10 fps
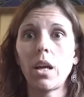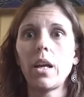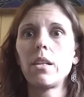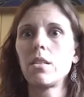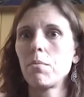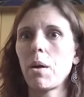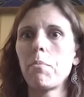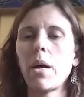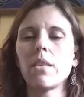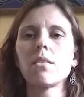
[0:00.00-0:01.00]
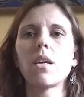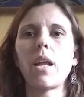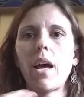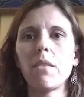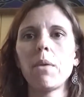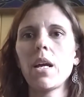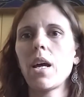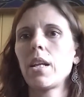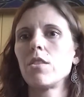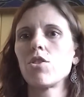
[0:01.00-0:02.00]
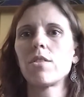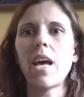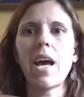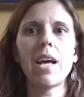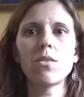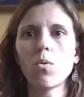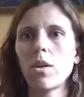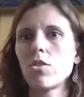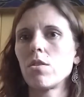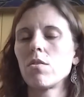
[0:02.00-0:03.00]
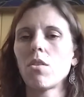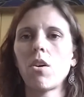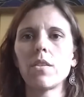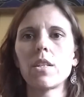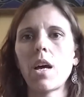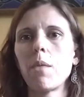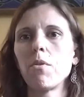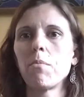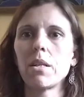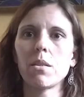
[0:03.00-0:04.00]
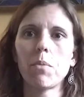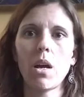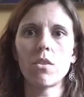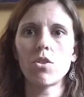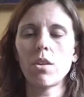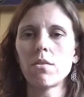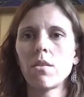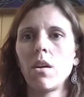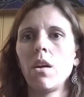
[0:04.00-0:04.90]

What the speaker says: I did my best to get out of my head and just ask questions all the time of my subconscious.